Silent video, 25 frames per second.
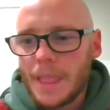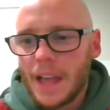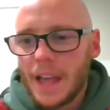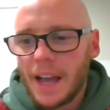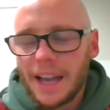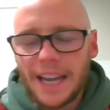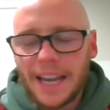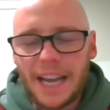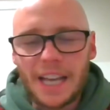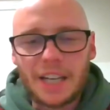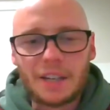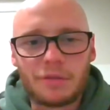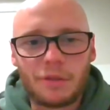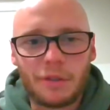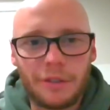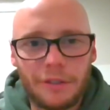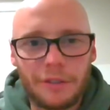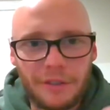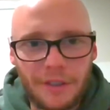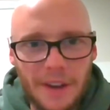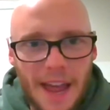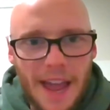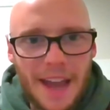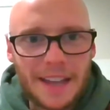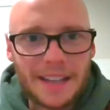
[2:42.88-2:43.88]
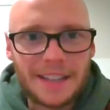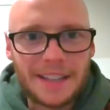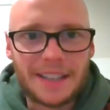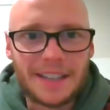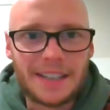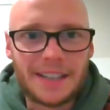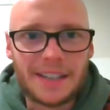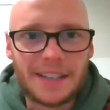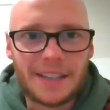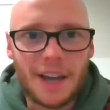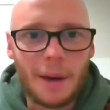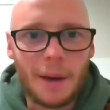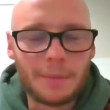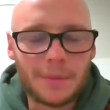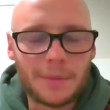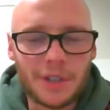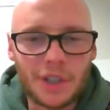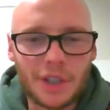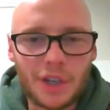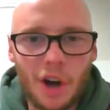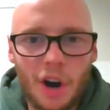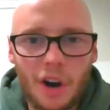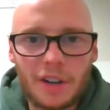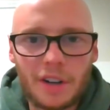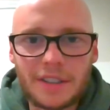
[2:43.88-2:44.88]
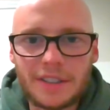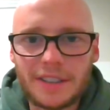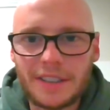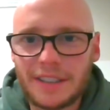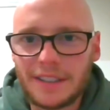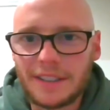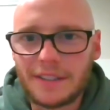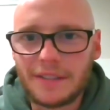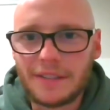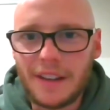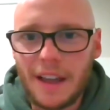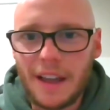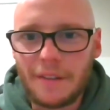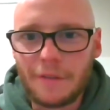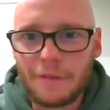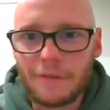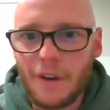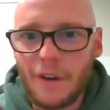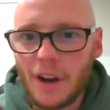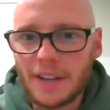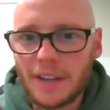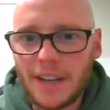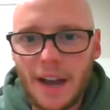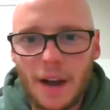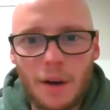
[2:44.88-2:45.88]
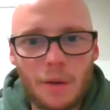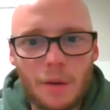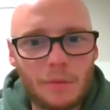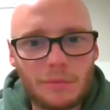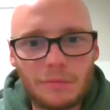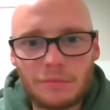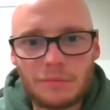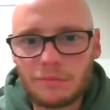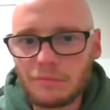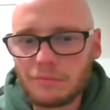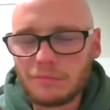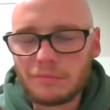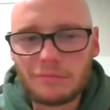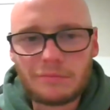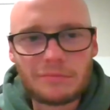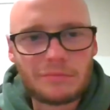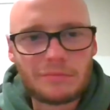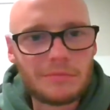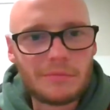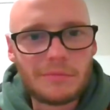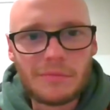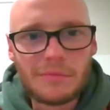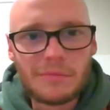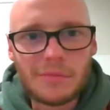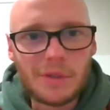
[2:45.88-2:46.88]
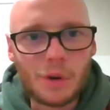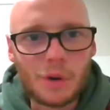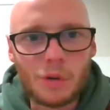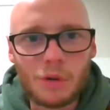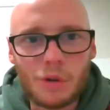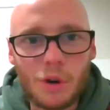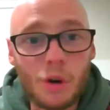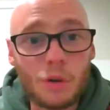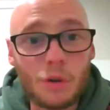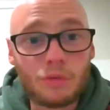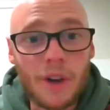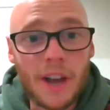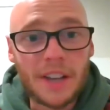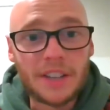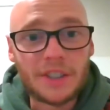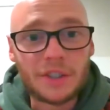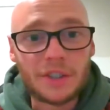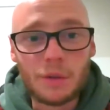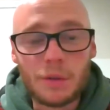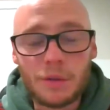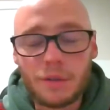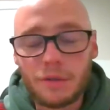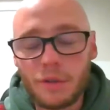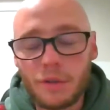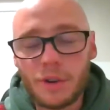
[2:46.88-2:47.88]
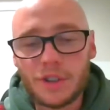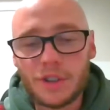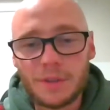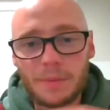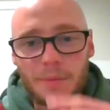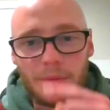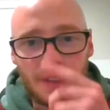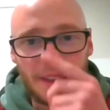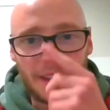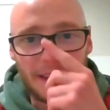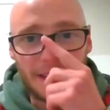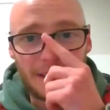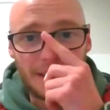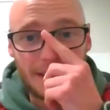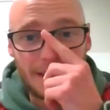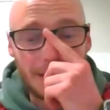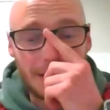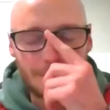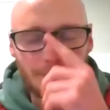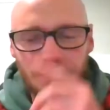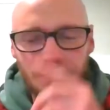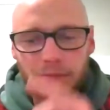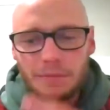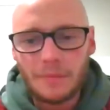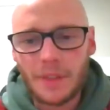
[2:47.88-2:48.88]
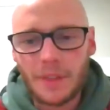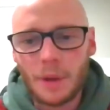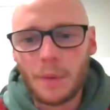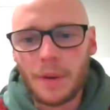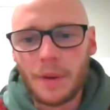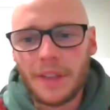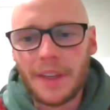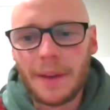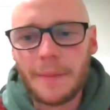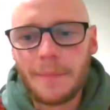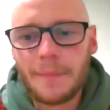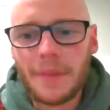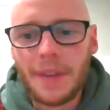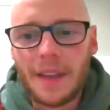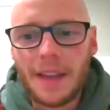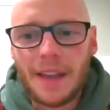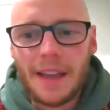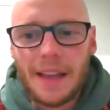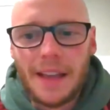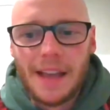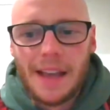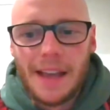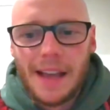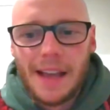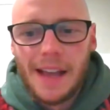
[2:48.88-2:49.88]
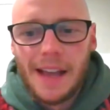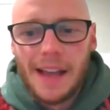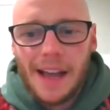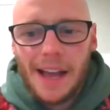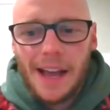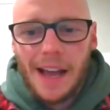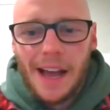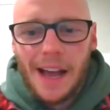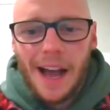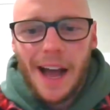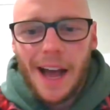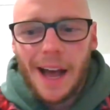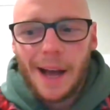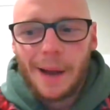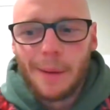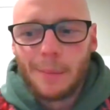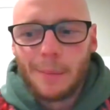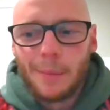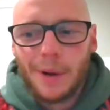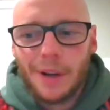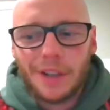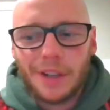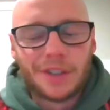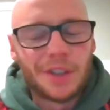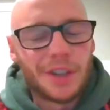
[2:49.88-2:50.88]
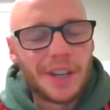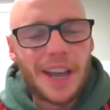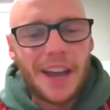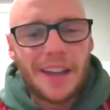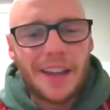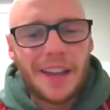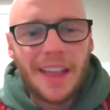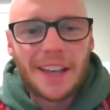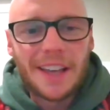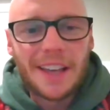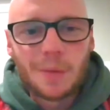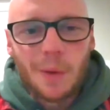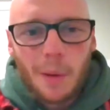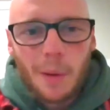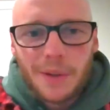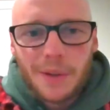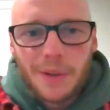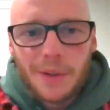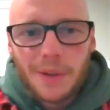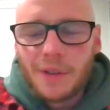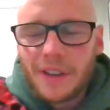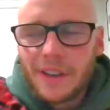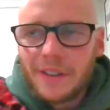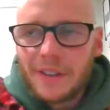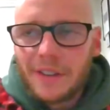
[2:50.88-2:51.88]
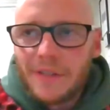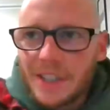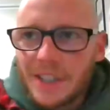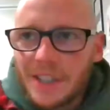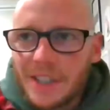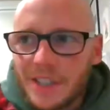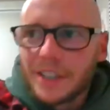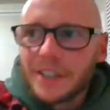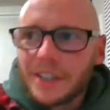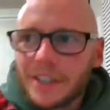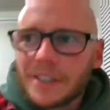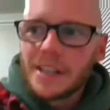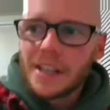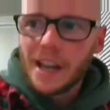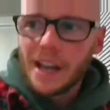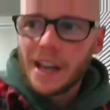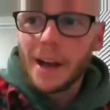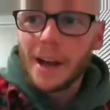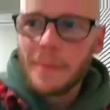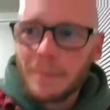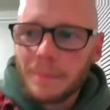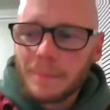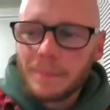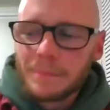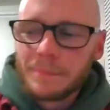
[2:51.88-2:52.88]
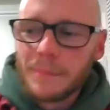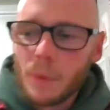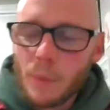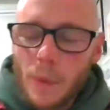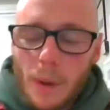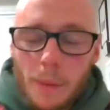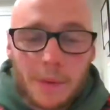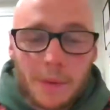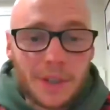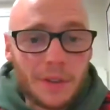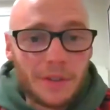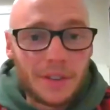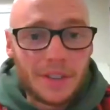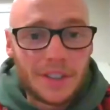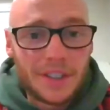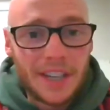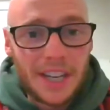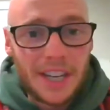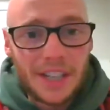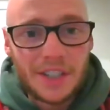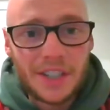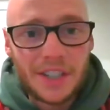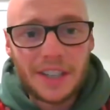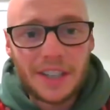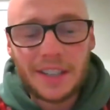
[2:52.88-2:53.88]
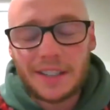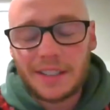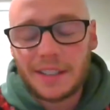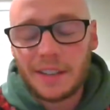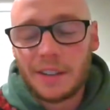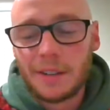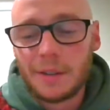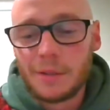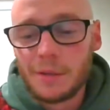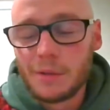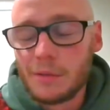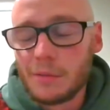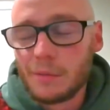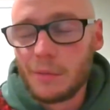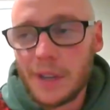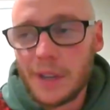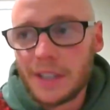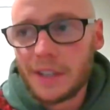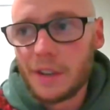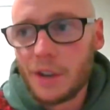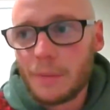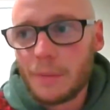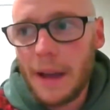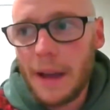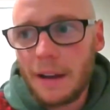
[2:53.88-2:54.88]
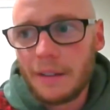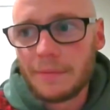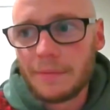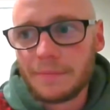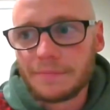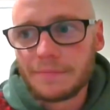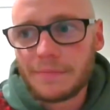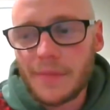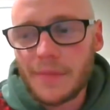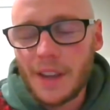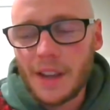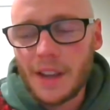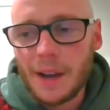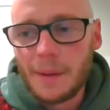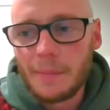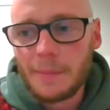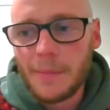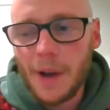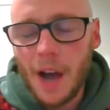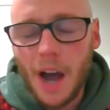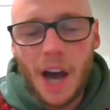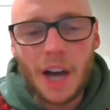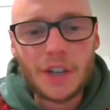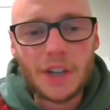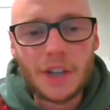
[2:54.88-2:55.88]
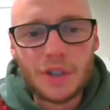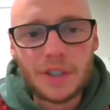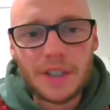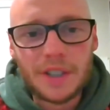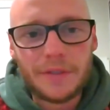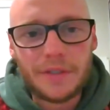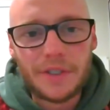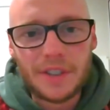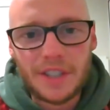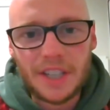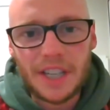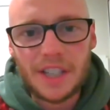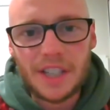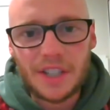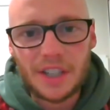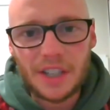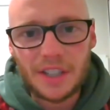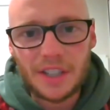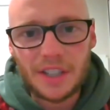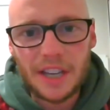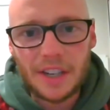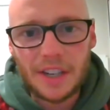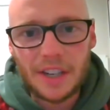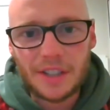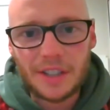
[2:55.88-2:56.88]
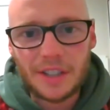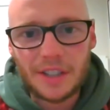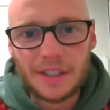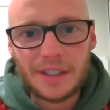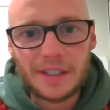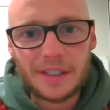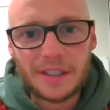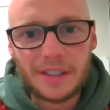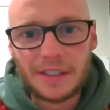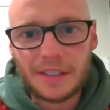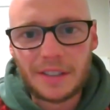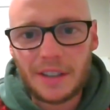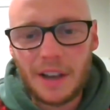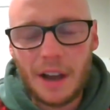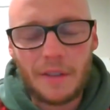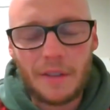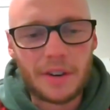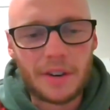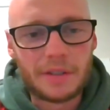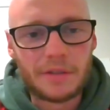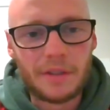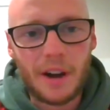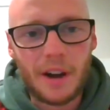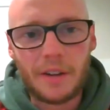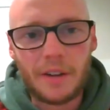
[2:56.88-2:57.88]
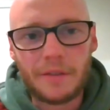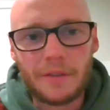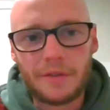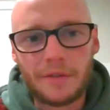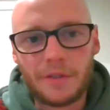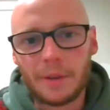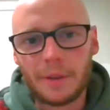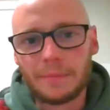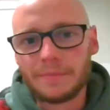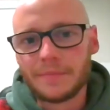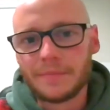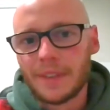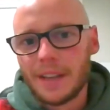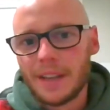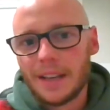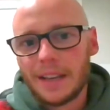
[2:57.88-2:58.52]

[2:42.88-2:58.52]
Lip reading: I guess reflect, come to God, and find out or wrestle through some things with him. So yeah, that's why we do the adventure. But when we're doing the teaching, so we do about 100 different teaching sessions, covering right from